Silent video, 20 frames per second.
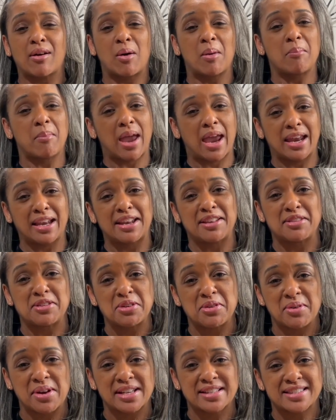on made in the
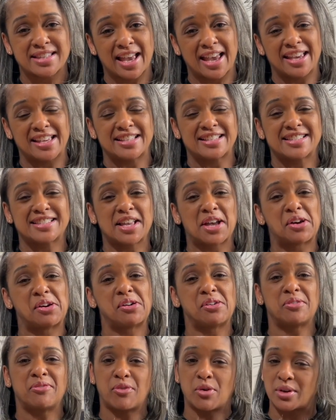USA.
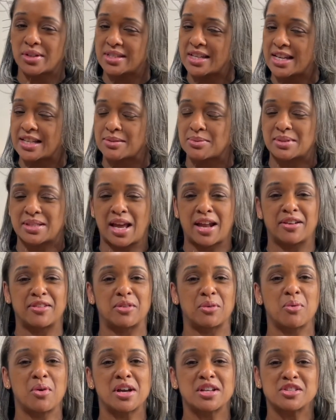So Vortex was out of the
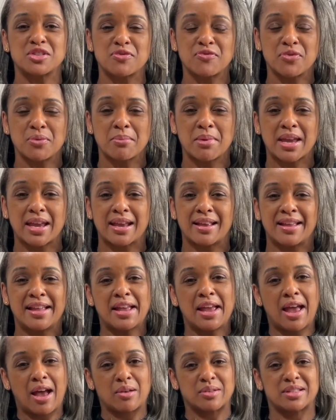question for me.
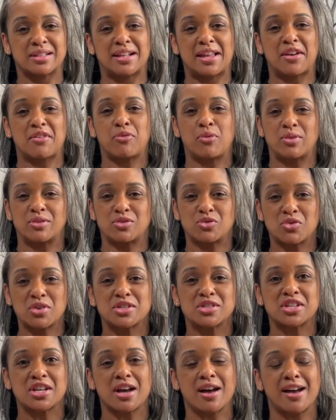I was left with
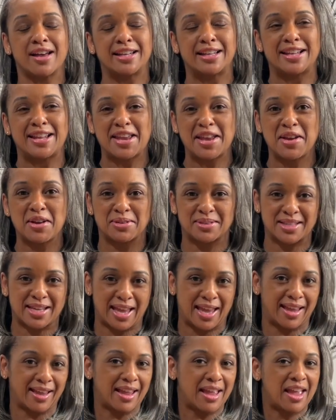Trijicon and
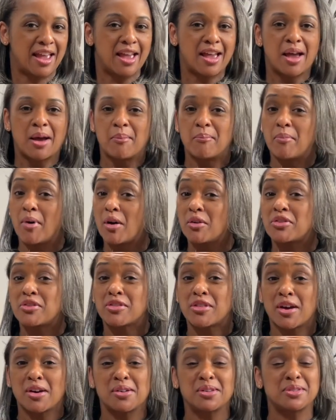EoTech. Both of
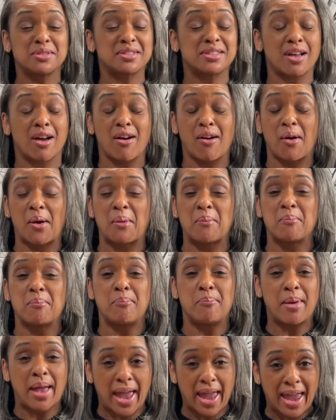those are
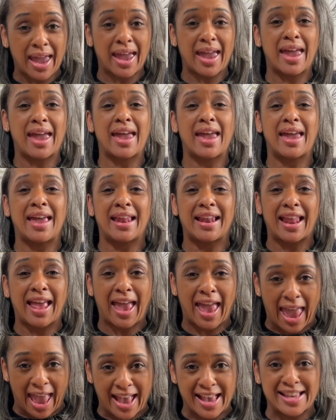bad
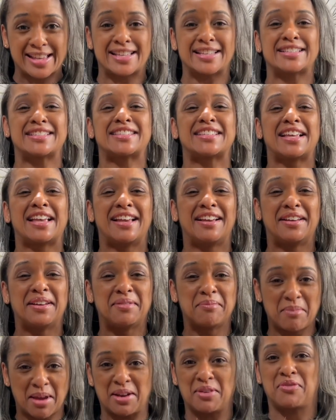as
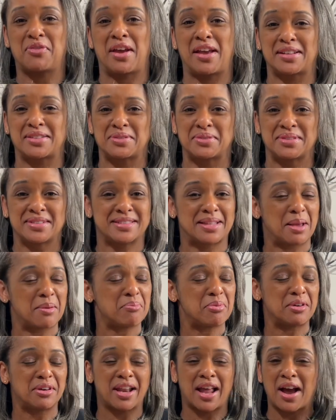manufacturers. They
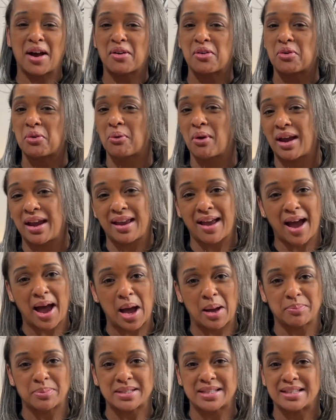put out great
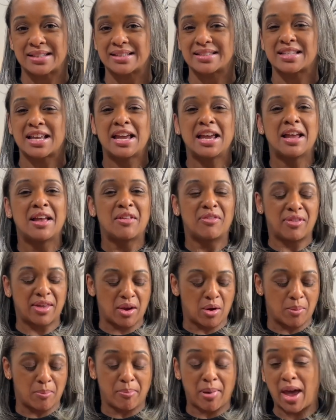optics. They
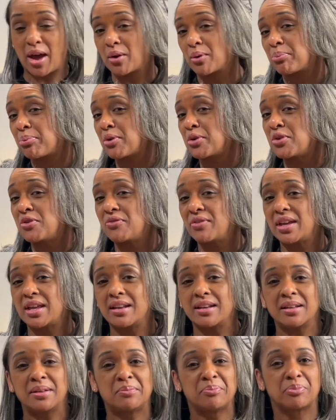are battle
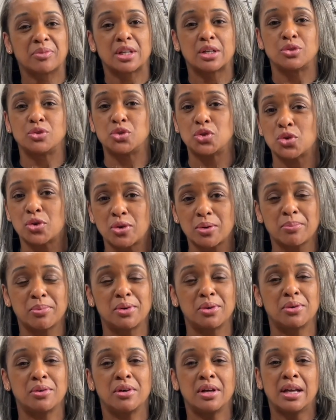proven,
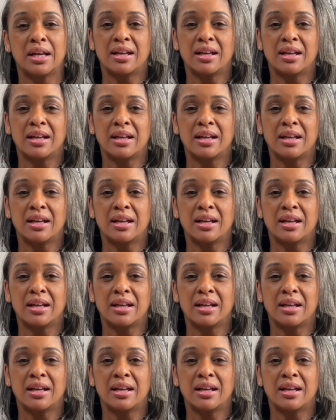durable,